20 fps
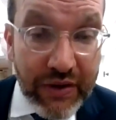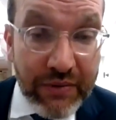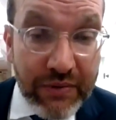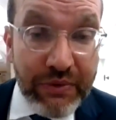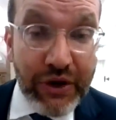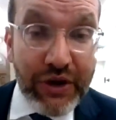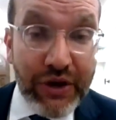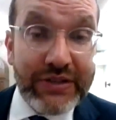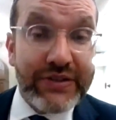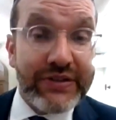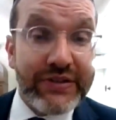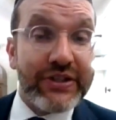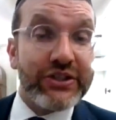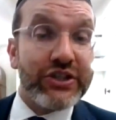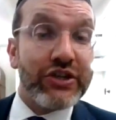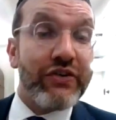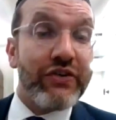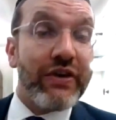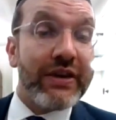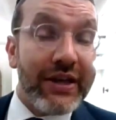Because there's such a
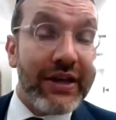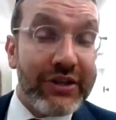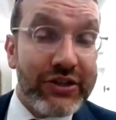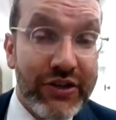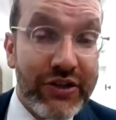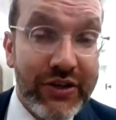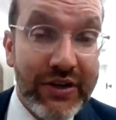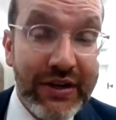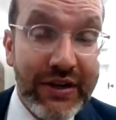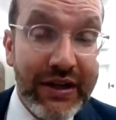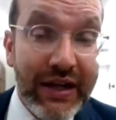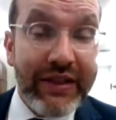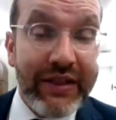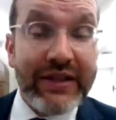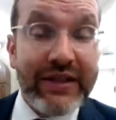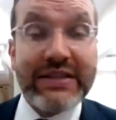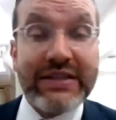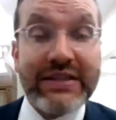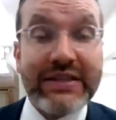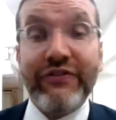great danger in
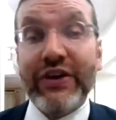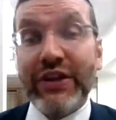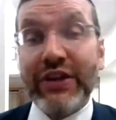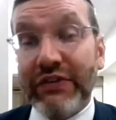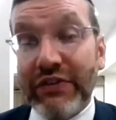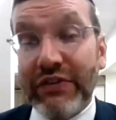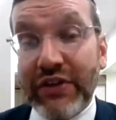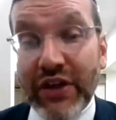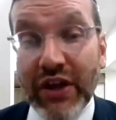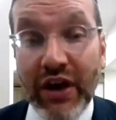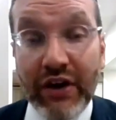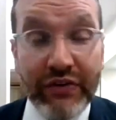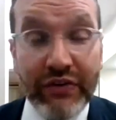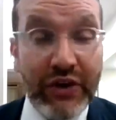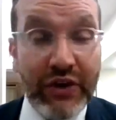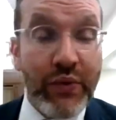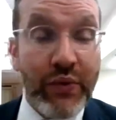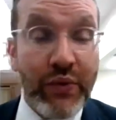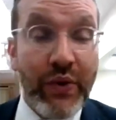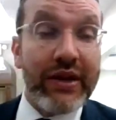this avodah of
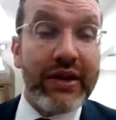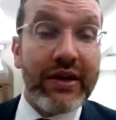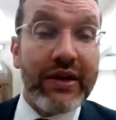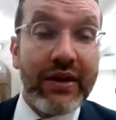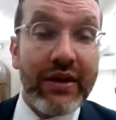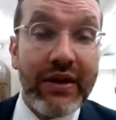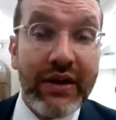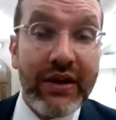equating.